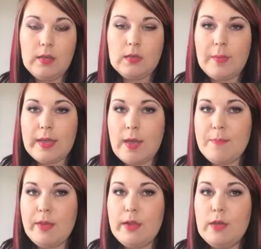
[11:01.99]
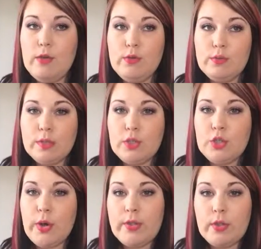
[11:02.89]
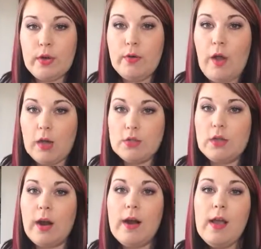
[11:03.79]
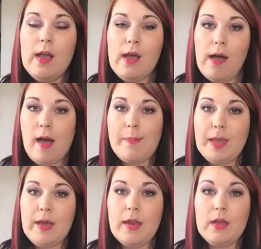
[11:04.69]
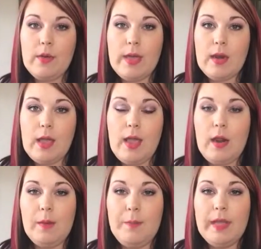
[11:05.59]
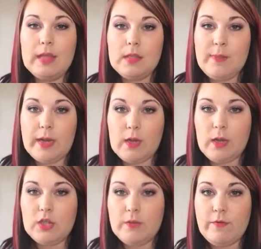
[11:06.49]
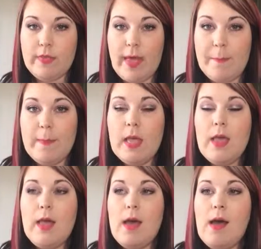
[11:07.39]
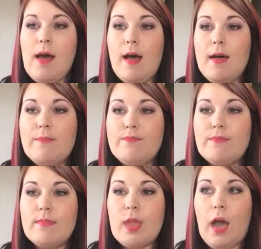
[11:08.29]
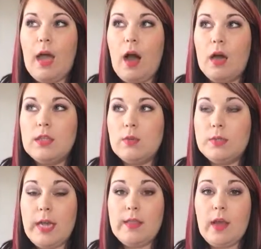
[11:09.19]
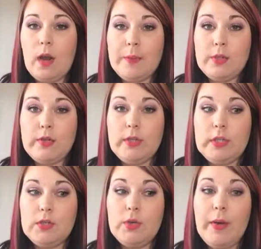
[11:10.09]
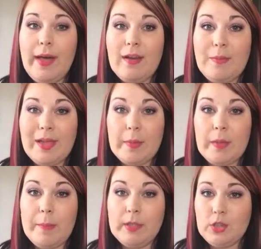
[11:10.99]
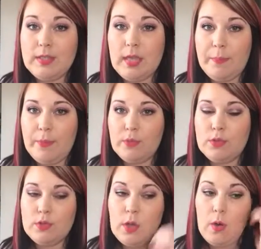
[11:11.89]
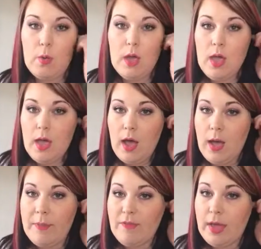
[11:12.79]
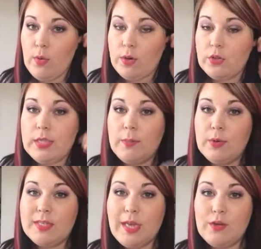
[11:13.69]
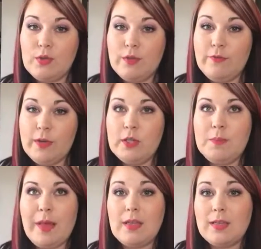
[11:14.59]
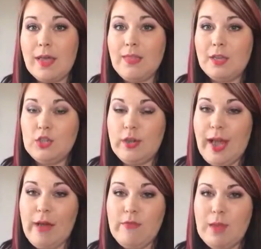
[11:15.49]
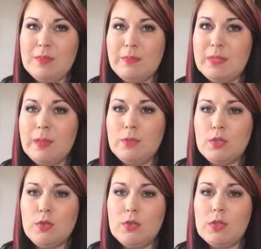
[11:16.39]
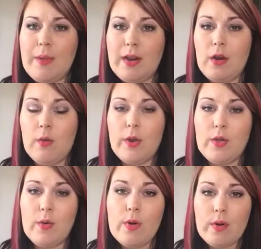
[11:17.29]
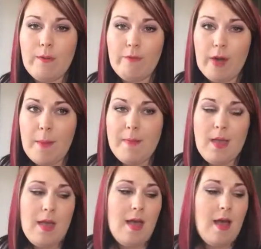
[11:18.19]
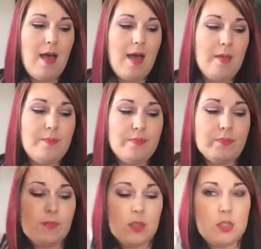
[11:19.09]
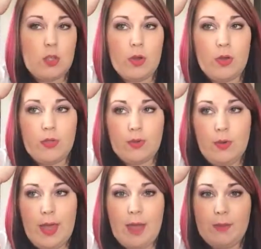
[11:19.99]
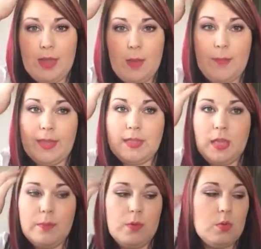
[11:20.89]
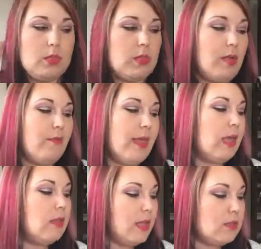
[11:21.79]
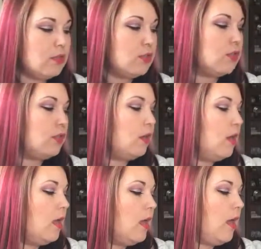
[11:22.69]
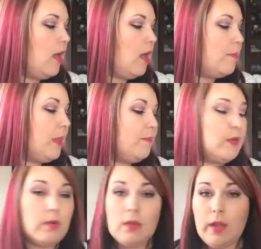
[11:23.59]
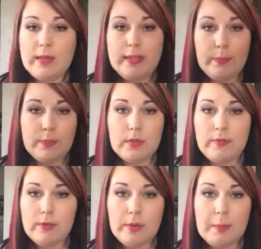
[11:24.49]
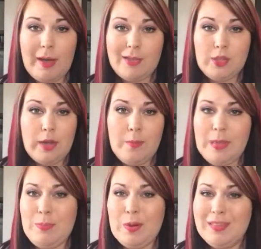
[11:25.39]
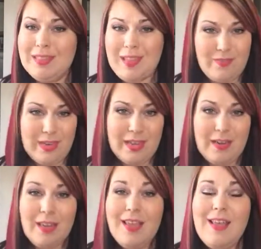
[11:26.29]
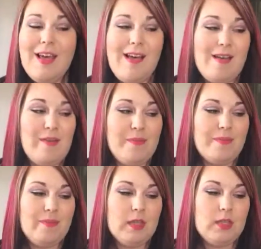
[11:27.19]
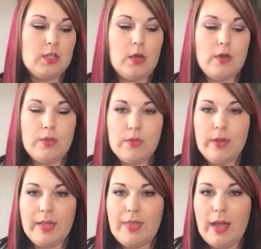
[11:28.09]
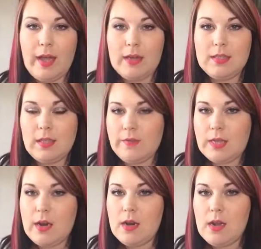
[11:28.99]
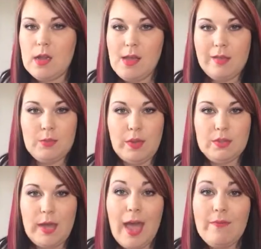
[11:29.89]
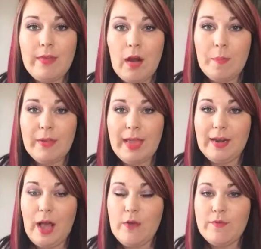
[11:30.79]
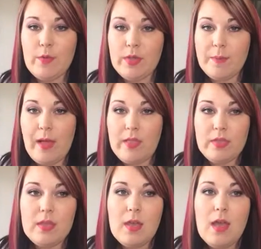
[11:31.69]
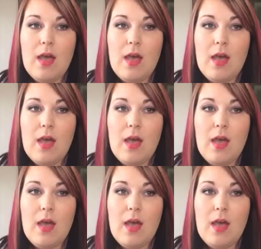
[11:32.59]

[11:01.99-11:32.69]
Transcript: sales in my company, who's really showing that they're a rock star, and kind of go in and plan some recognition for them. I also will take that opportunity to go ahead and make up a bunch of samples. So if I ordered sample containers on the 1st, by the 10th I should have them, sometimes sooner depending on where you order them from. So I'll go through and make up my samples of like cleanser. I've been doing a lot of samples of the cream eyeshadow. People are loving it. So I'll go through and get that kind of stuff done as well. So I have it all planned out for the month.